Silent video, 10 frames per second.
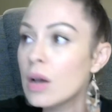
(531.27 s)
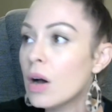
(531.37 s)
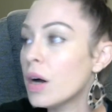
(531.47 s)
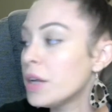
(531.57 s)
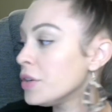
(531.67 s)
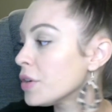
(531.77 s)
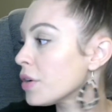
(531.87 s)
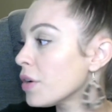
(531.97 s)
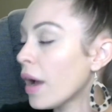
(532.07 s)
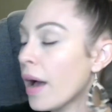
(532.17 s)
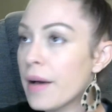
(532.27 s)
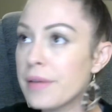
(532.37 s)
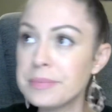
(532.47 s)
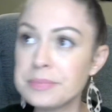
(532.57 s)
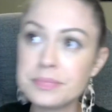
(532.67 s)
on your
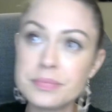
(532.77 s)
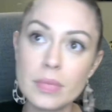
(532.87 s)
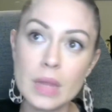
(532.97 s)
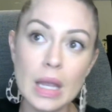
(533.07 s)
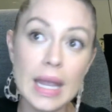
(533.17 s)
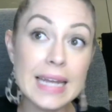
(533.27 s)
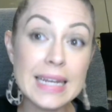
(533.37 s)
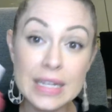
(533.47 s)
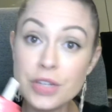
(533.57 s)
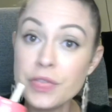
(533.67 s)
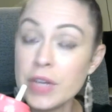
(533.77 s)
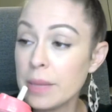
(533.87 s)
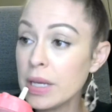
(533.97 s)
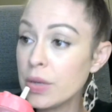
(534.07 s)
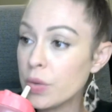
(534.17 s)
and in your
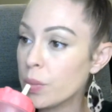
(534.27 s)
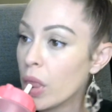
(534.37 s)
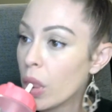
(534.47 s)
VIP group,